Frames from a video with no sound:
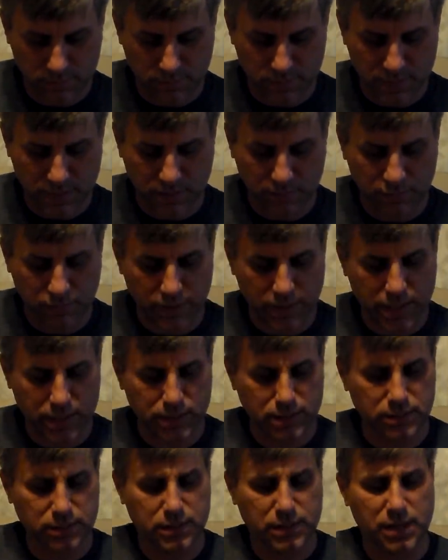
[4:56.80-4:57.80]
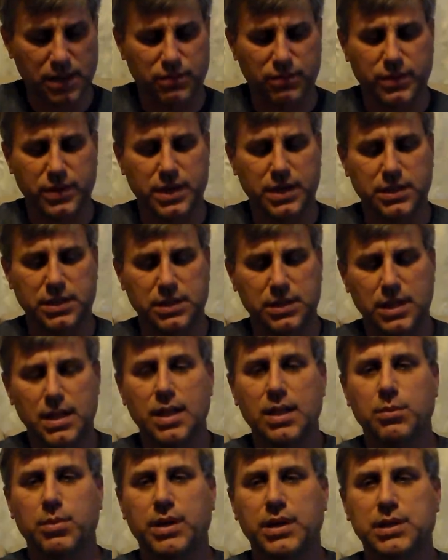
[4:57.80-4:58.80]
If I can find it, I can't find it.
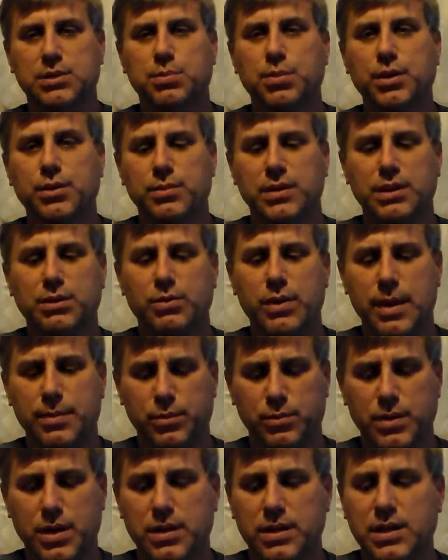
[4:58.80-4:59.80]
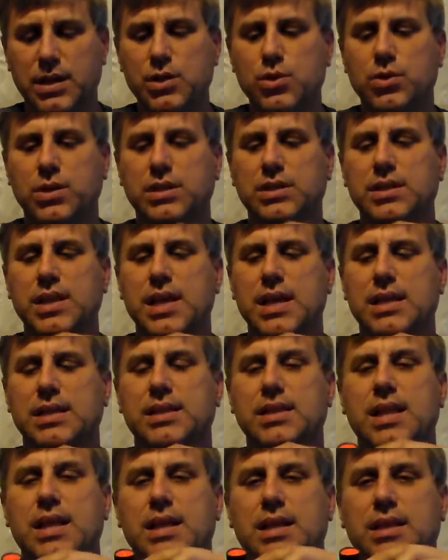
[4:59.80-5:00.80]
But it's permanently wrapped around and then you can
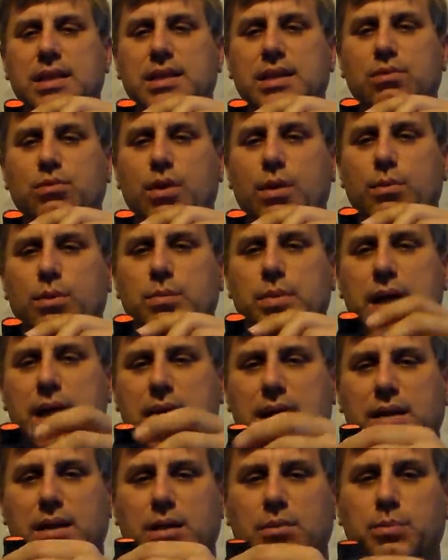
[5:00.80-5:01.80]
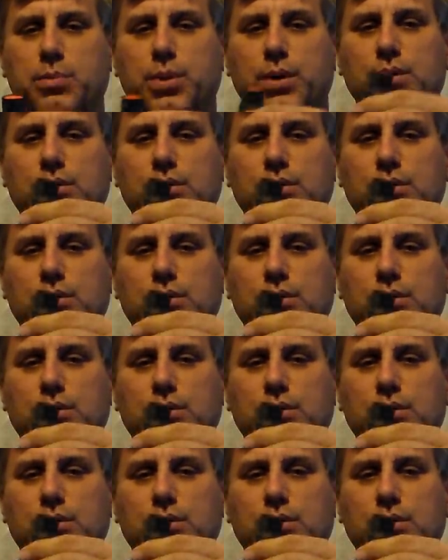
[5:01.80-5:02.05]
take the rubber band and